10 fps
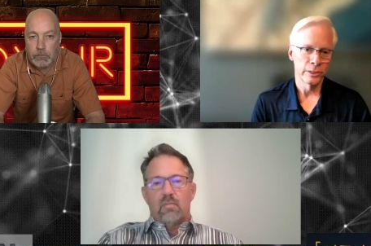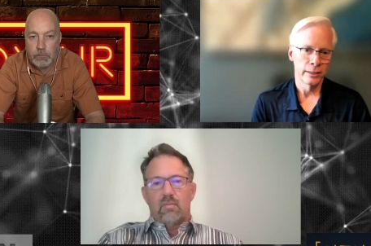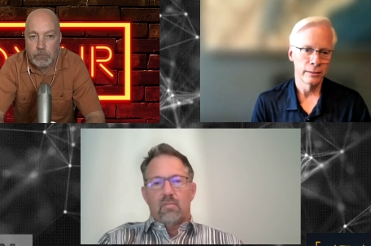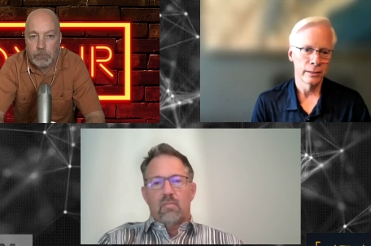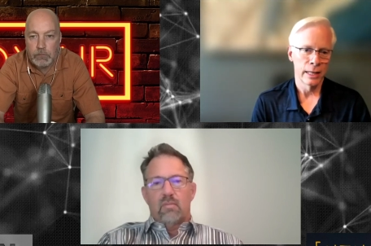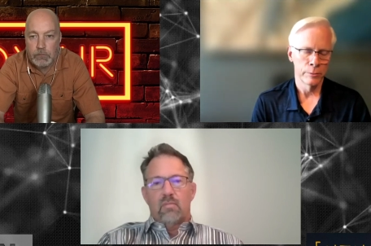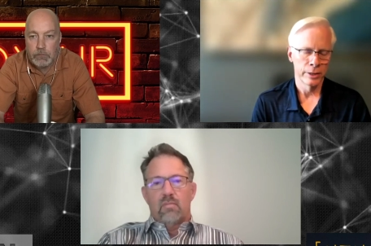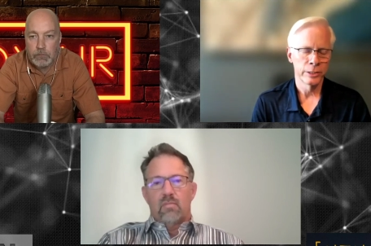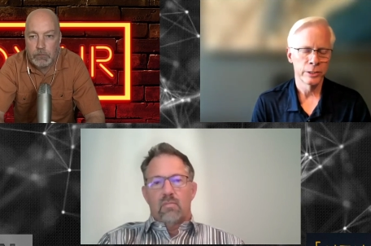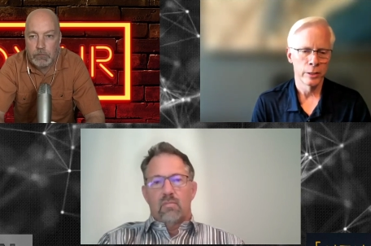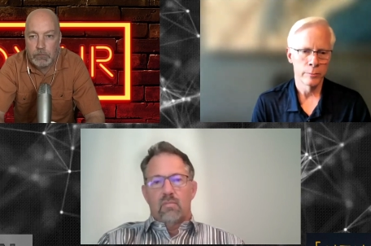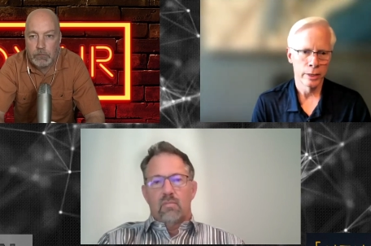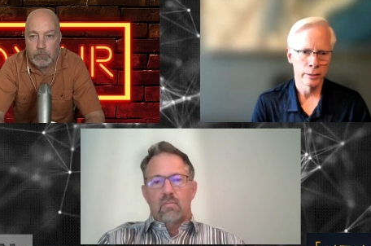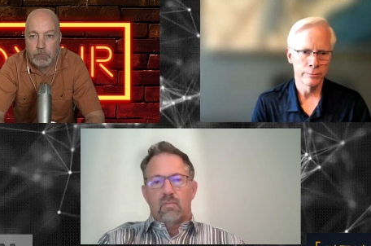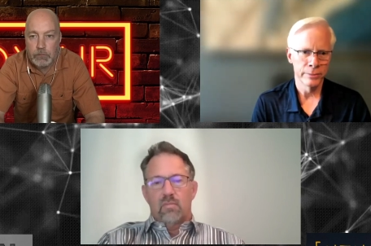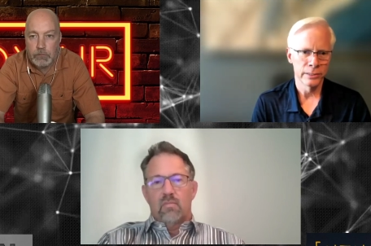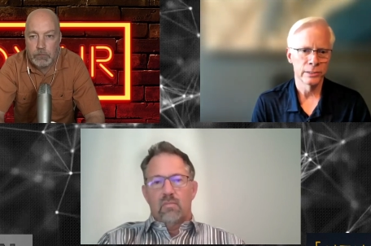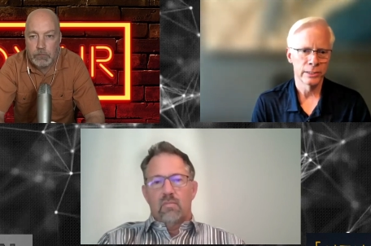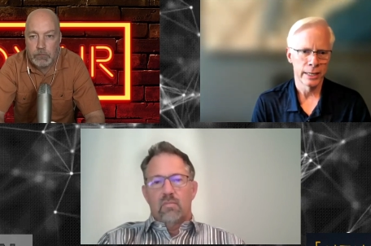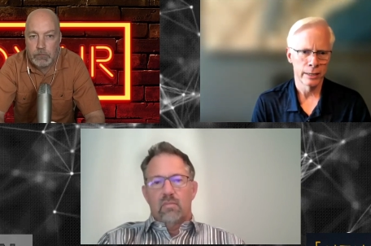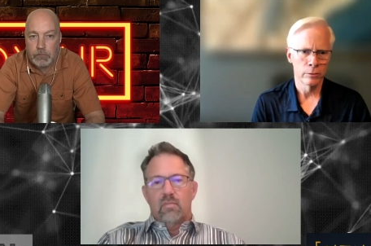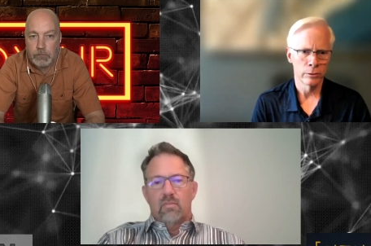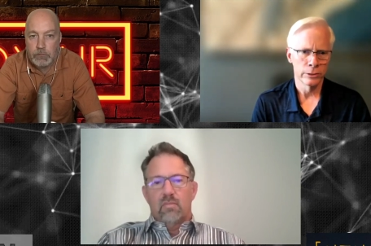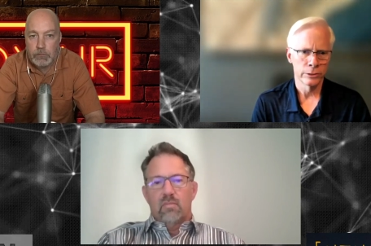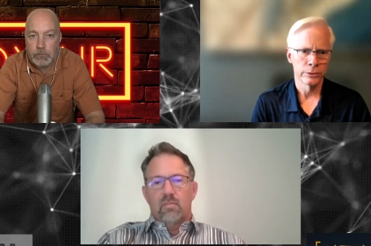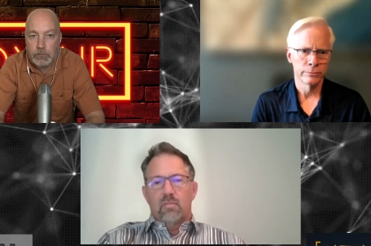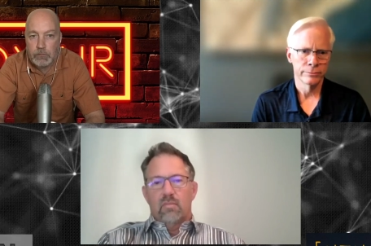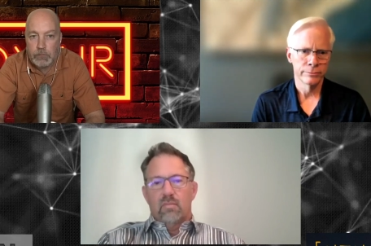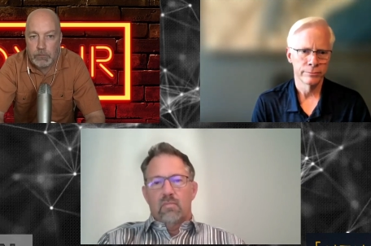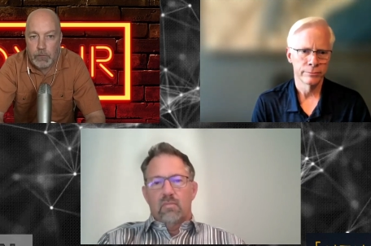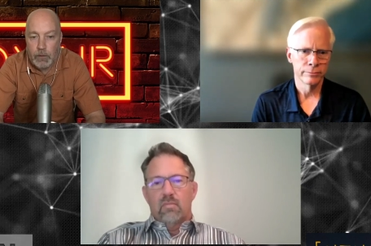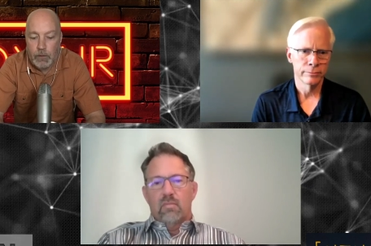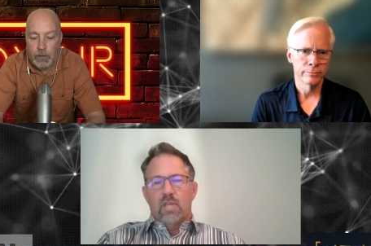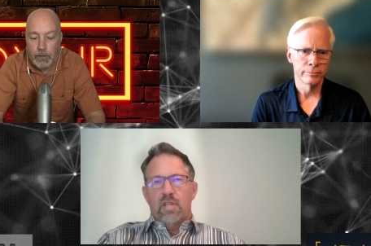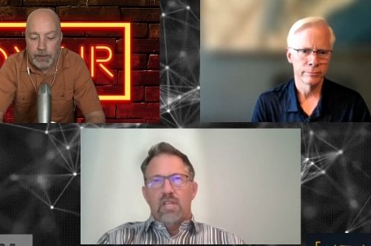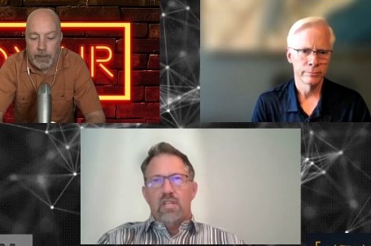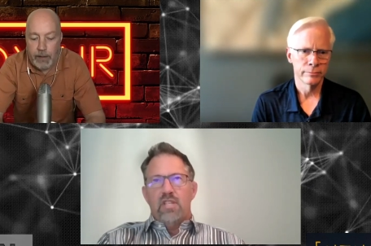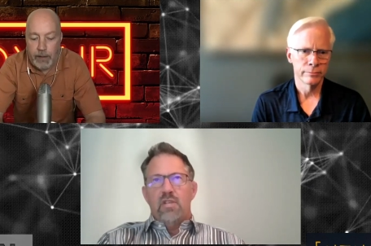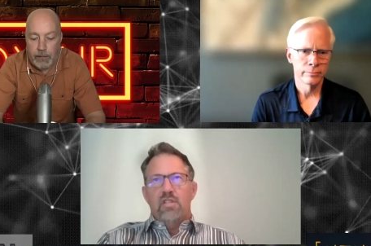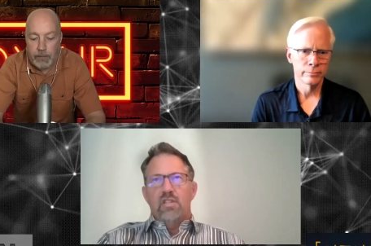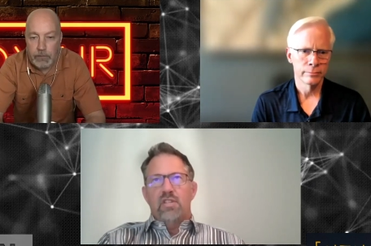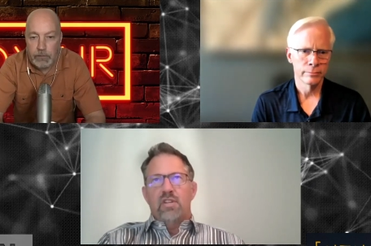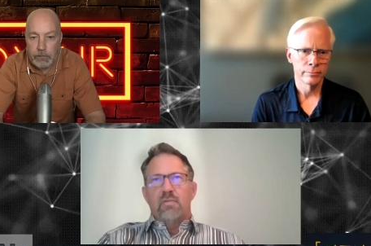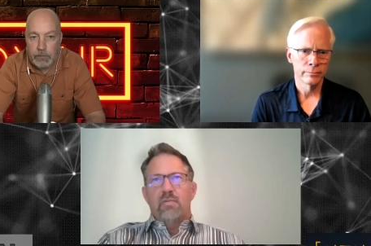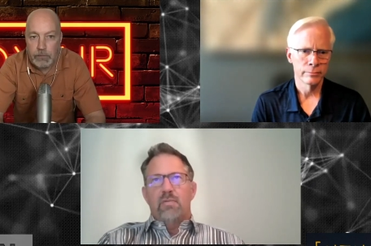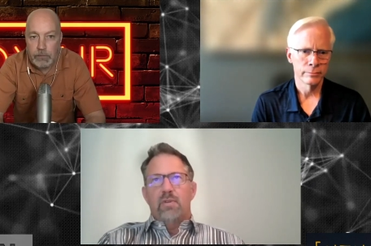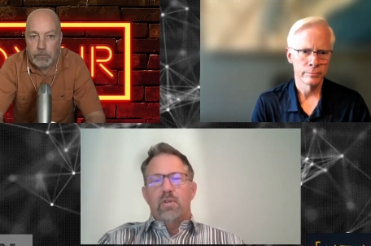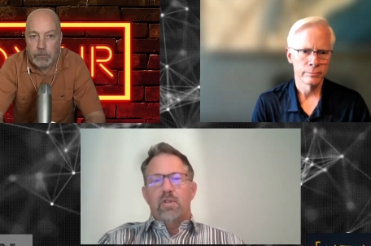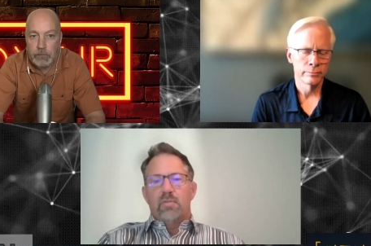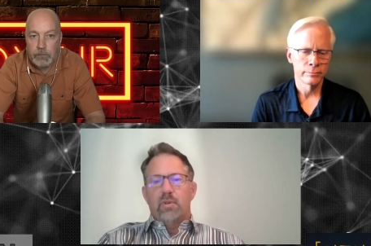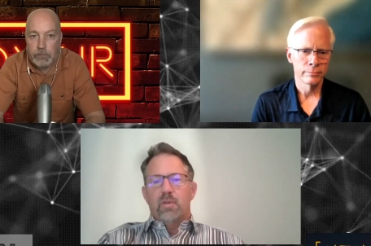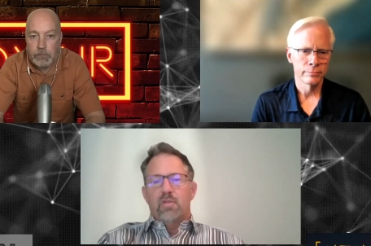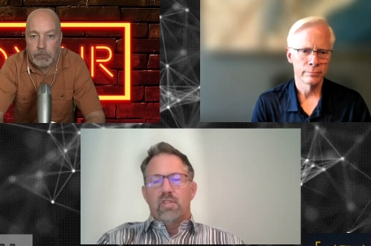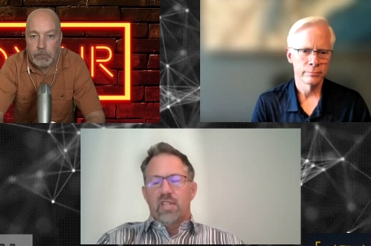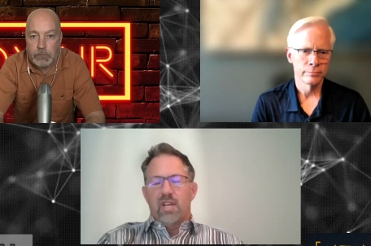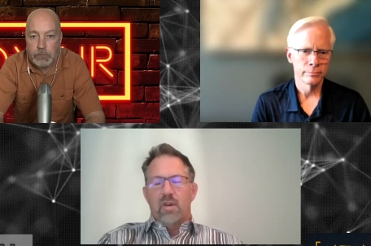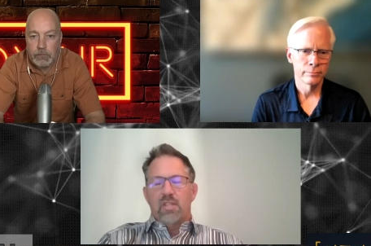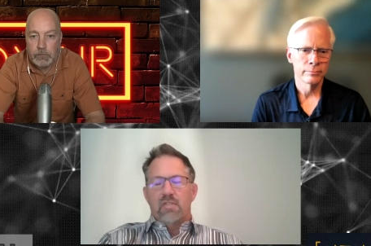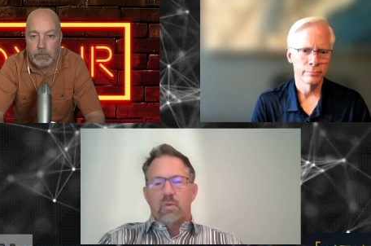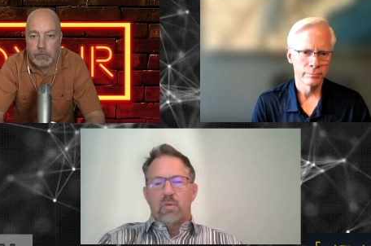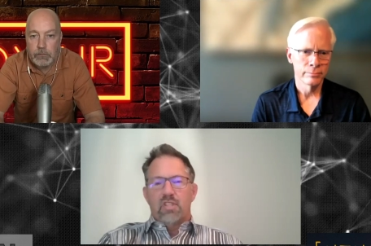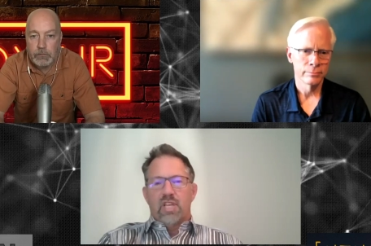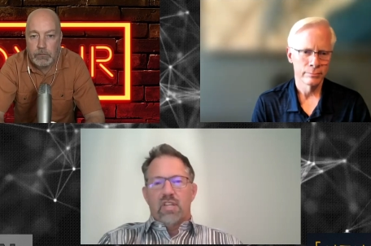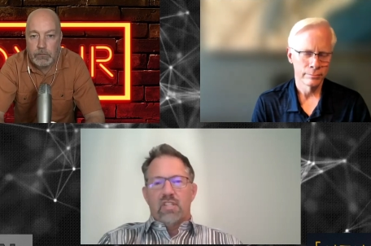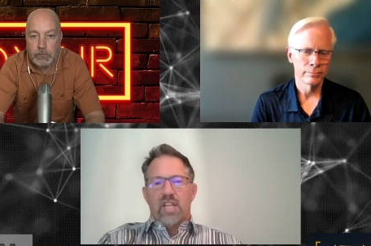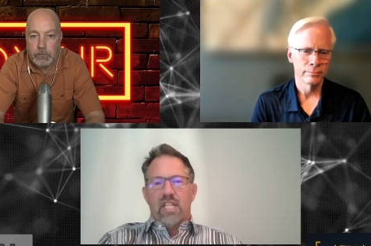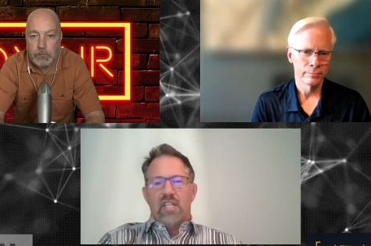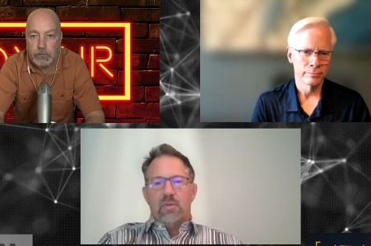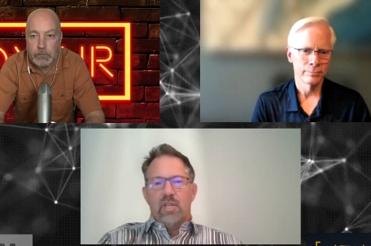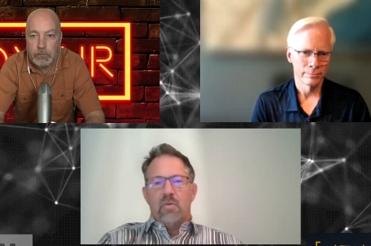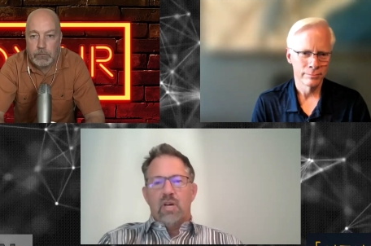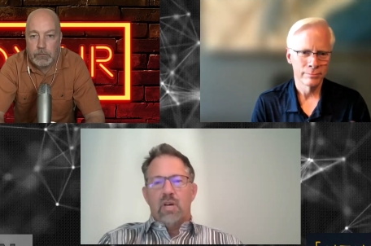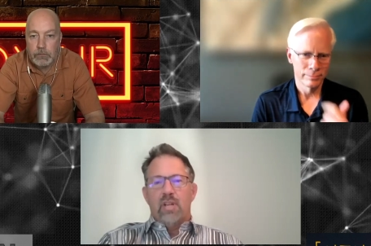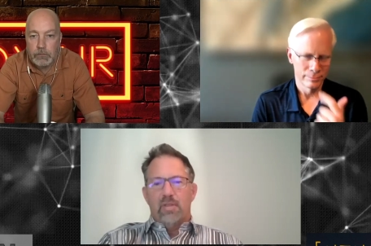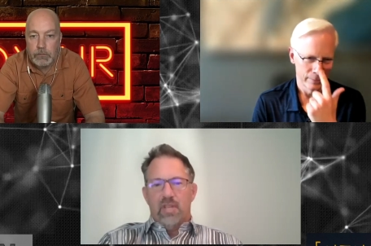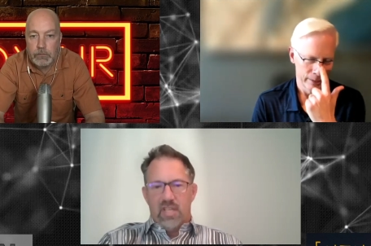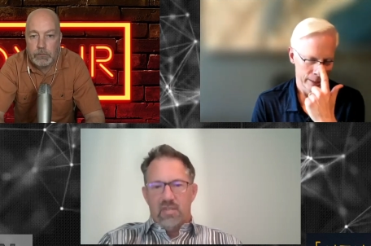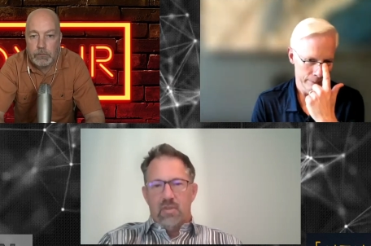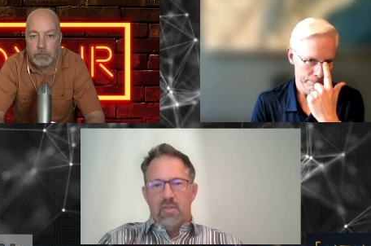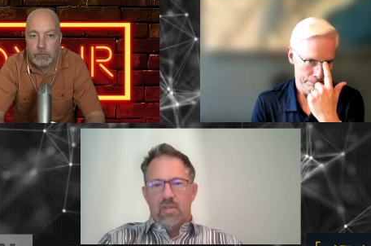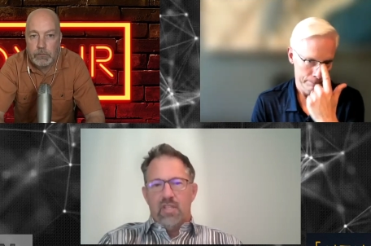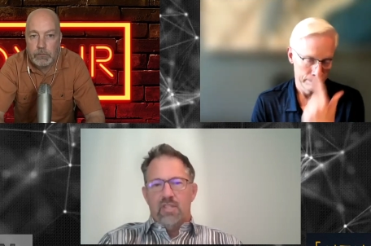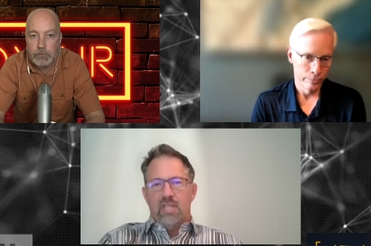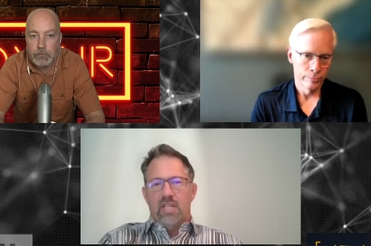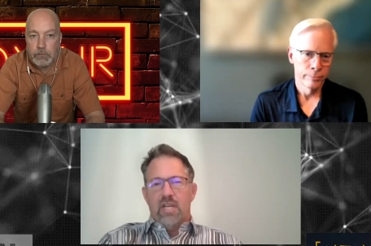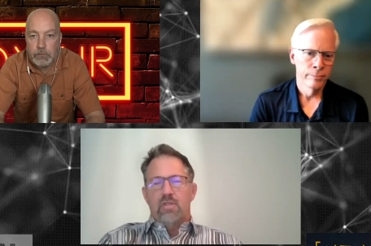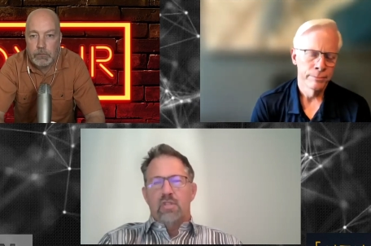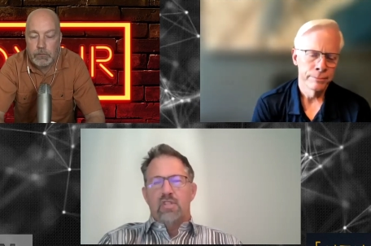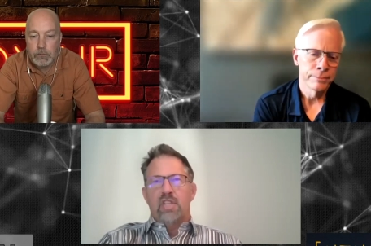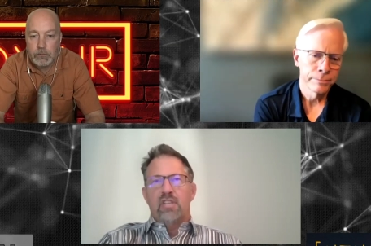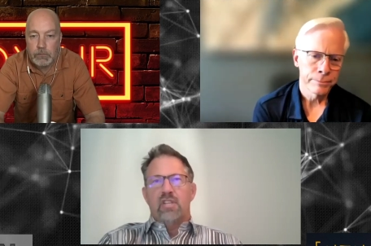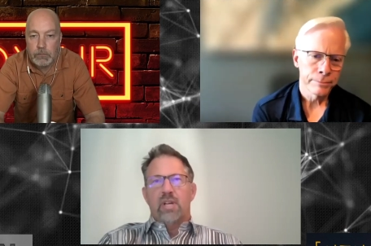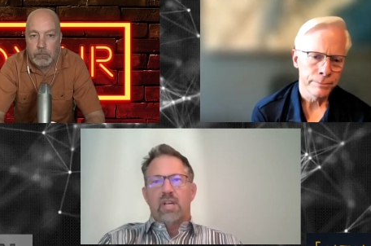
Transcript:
Speaker 1: said, collaboration among business stakeholders.
Speaker 2: And you hate yeah. to use the term future proof because it always never works out exactly the way you want. But I think that's yeah. one of the things I like what you're saying there,